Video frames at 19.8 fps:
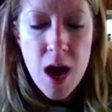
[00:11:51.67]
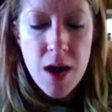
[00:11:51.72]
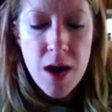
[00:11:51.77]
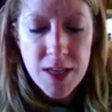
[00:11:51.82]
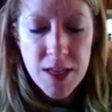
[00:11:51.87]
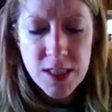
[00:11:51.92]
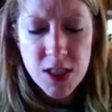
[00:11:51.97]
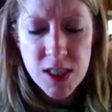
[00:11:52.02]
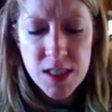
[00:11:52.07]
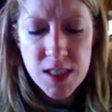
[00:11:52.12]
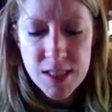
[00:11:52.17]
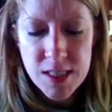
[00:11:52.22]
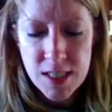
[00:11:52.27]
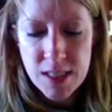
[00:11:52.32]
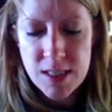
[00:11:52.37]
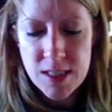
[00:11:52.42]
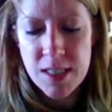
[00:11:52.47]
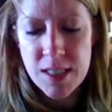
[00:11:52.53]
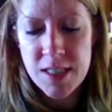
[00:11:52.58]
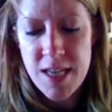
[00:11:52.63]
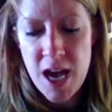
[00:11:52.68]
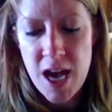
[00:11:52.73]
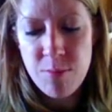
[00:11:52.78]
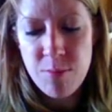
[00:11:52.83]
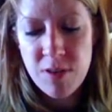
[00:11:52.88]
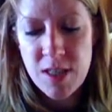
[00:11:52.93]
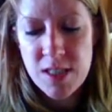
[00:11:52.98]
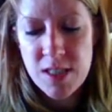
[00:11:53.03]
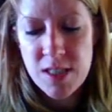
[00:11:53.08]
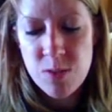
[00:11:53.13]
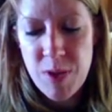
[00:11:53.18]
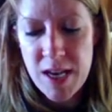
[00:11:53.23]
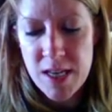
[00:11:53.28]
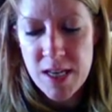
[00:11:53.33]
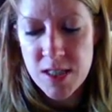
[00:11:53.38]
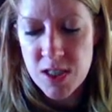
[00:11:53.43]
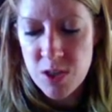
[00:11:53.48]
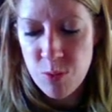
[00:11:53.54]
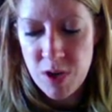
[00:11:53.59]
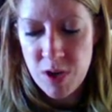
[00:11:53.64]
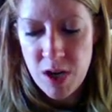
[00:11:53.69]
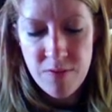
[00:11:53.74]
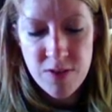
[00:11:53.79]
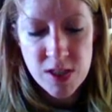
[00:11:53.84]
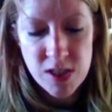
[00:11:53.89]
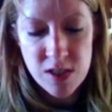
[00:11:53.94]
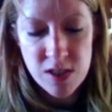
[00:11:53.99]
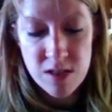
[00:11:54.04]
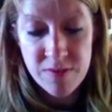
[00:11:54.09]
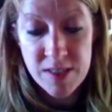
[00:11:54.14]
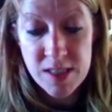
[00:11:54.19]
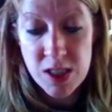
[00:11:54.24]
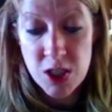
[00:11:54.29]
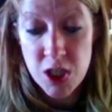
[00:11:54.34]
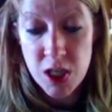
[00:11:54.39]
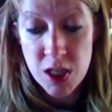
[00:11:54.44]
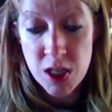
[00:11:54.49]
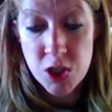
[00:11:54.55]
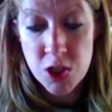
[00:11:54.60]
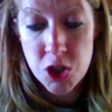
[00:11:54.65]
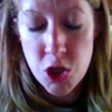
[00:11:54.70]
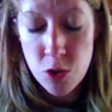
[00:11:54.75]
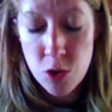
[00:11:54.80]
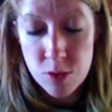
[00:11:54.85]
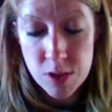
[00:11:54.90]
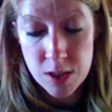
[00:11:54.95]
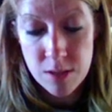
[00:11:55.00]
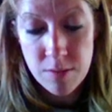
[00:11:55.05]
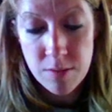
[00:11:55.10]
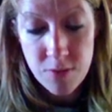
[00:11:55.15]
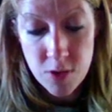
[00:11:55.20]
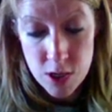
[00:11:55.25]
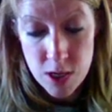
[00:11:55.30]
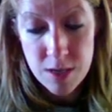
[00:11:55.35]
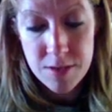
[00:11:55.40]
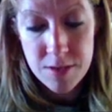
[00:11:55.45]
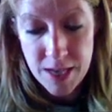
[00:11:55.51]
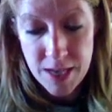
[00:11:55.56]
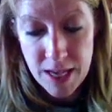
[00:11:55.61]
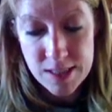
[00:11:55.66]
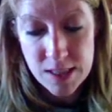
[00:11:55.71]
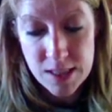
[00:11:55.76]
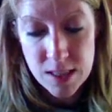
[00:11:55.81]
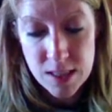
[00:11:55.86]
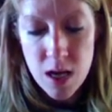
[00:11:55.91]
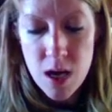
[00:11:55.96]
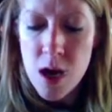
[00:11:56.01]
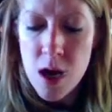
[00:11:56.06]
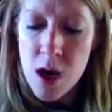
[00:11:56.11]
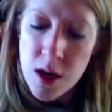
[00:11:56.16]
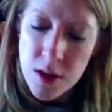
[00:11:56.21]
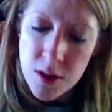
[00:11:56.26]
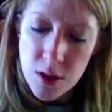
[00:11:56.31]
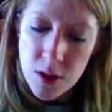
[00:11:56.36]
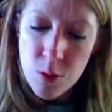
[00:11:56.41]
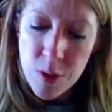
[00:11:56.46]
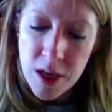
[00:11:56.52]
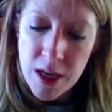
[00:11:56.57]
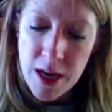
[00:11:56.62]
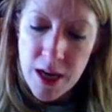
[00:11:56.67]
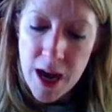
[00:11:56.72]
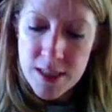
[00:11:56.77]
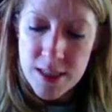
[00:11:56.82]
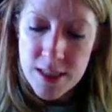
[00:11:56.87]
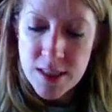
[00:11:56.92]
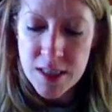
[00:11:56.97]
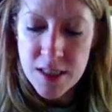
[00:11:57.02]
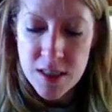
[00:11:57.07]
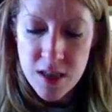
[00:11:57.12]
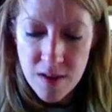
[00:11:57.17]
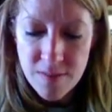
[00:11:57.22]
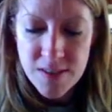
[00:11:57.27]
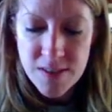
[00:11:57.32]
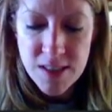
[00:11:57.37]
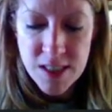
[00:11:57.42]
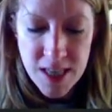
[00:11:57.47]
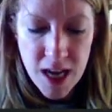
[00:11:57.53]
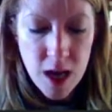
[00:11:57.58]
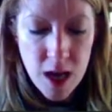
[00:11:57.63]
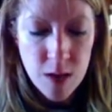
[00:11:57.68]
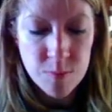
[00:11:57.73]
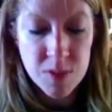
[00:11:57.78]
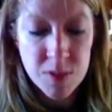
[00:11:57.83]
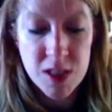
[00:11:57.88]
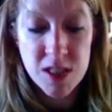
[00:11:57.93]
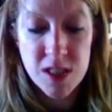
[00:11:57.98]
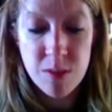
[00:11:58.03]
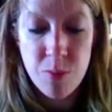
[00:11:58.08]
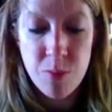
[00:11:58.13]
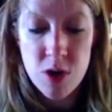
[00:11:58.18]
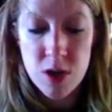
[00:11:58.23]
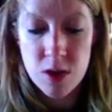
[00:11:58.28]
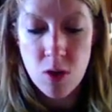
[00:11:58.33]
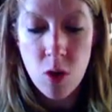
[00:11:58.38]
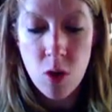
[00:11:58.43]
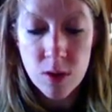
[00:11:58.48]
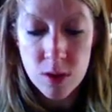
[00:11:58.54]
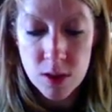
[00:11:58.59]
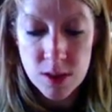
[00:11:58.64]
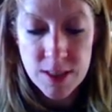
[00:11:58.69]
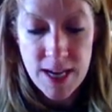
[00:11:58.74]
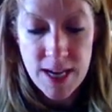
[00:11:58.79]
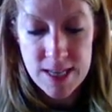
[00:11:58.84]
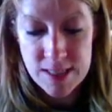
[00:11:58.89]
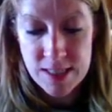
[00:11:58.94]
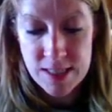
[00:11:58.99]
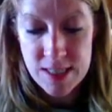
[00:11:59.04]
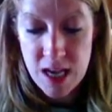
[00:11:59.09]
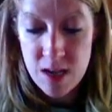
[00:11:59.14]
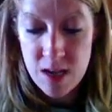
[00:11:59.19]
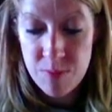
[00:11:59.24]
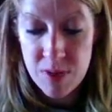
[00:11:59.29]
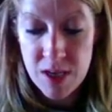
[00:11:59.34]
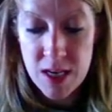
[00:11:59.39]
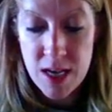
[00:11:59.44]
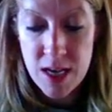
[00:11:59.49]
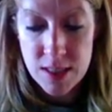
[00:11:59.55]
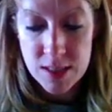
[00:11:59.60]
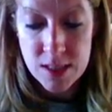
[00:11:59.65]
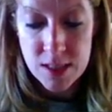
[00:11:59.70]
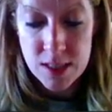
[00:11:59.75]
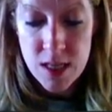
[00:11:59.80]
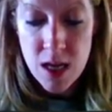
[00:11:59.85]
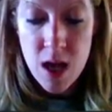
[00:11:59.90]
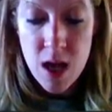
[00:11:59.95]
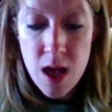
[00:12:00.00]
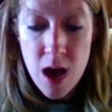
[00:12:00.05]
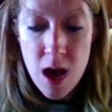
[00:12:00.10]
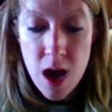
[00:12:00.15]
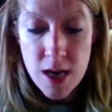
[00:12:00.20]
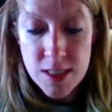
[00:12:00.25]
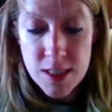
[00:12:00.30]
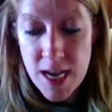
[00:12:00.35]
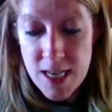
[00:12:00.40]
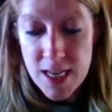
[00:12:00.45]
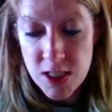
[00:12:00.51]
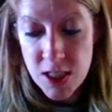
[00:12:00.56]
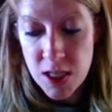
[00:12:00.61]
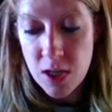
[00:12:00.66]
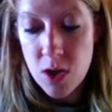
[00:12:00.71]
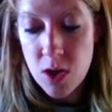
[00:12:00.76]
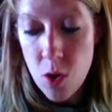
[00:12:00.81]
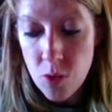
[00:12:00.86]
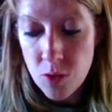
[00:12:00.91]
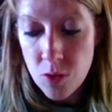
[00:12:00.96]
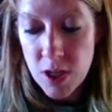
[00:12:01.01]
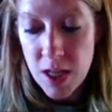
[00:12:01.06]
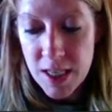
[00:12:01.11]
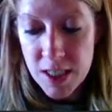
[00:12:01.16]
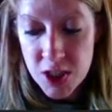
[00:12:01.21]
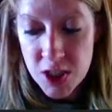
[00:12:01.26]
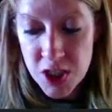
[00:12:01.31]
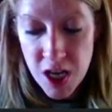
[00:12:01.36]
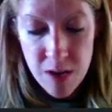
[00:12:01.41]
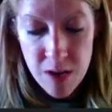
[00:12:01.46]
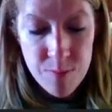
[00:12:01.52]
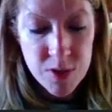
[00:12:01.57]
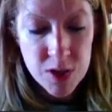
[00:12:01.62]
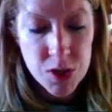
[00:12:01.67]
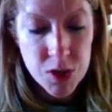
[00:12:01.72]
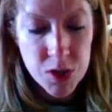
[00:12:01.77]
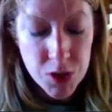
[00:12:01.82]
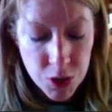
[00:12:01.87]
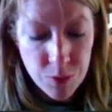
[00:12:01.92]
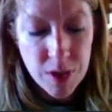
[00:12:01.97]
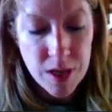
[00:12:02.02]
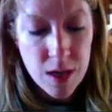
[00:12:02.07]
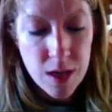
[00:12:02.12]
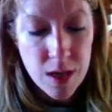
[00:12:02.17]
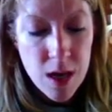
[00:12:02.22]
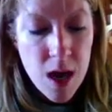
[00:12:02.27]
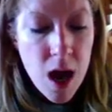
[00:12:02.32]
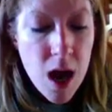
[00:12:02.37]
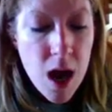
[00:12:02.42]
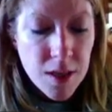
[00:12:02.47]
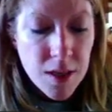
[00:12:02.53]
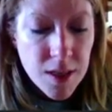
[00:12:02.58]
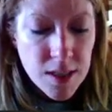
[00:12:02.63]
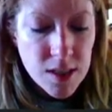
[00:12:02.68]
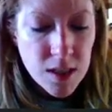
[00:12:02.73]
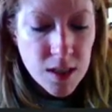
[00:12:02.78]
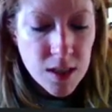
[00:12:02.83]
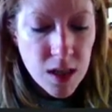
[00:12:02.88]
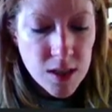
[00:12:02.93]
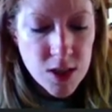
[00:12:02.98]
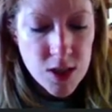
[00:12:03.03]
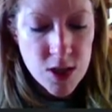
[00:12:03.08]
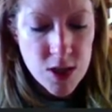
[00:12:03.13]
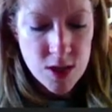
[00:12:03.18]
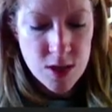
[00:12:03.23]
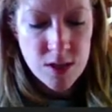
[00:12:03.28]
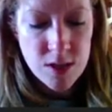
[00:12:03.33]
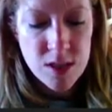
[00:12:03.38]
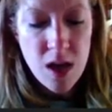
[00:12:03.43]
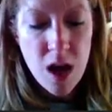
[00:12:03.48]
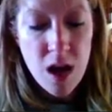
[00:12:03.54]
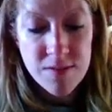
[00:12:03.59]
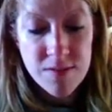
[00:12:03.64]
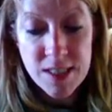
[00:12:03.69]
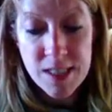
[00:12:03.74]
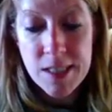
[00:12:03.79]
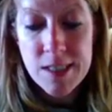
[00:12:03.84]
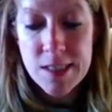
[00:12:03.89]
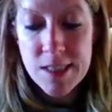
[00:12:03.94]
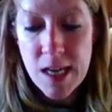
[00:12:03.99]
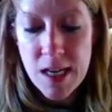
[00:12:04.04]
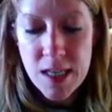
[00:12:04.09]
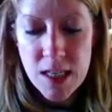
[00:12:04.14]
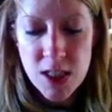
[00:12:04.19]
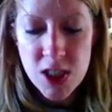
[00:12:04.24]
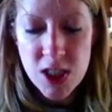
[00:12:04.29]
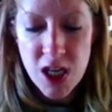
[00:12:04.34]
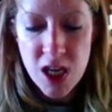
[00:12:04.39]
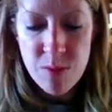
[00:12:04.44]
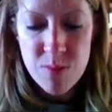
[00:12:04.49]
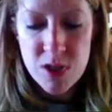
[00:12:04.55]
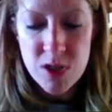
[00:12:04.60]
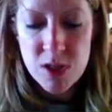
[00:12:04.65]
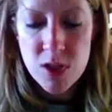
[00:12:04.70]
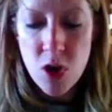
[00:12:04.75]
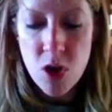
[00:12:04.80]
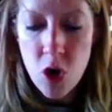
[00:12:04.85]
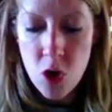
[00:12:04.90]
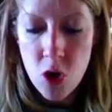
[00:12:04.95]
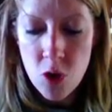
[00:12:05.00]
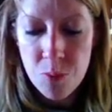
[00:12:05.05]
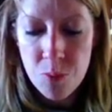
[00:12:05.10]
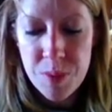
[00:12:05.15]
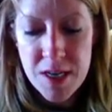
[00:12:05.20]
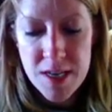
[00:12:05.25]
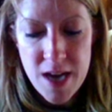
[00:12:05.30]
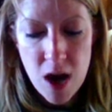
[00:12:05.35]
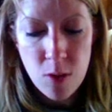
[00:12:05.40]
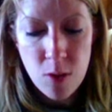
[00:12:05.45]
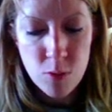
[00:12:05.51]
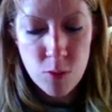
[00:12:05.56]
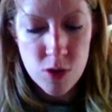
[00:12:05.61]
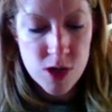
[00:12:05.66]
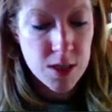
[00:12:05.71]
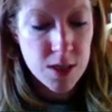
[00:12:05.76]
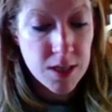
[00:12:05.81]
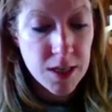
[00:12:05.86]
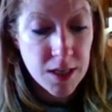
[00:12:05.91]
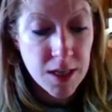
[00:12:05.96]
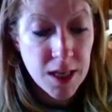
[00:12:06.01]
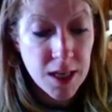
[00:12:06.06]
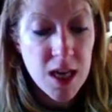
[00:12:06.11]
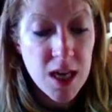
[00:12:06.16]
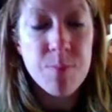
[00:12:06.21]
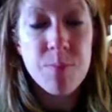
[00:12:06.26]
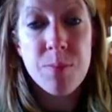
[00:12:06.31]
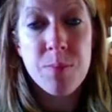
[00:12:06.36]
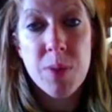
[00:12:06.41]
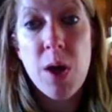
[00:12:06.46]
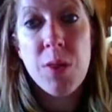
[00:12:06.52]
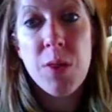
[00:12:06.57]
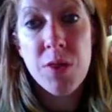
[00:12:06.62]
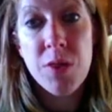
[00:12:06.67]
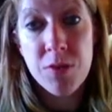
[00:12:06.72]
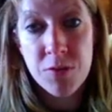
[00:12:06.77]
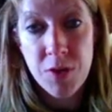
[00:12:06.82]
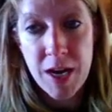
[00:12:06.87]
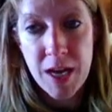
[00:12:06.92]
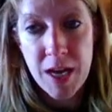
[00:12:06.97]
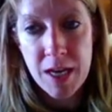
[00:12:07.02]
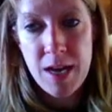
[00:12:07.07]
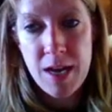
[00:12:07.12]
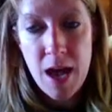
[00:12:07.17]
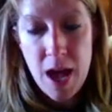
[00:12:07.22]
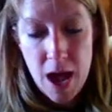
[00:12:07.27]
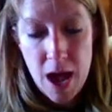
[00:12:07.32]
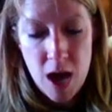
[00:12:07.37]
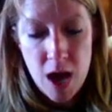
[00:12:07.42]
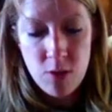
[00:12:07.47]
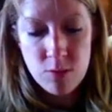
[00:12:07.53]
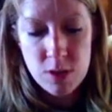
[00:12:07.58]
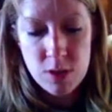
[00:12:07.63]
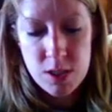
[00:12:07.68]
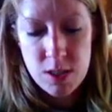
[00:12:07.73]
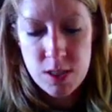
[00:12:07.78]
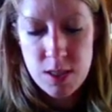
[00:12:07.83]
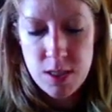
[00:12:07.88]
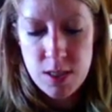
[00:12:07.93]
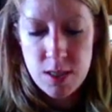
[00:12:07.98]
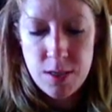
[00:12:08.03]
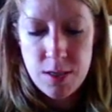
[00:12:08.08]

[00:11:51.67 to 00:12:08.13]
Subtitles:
Then she sticks a dab of this paste to whatever surface she has chosen for her nest. The queen adds a tough stem to support the whole nest and begins attaching cone-like chambers to it. These clusters of six-sided chambers open downward to keep the rain out.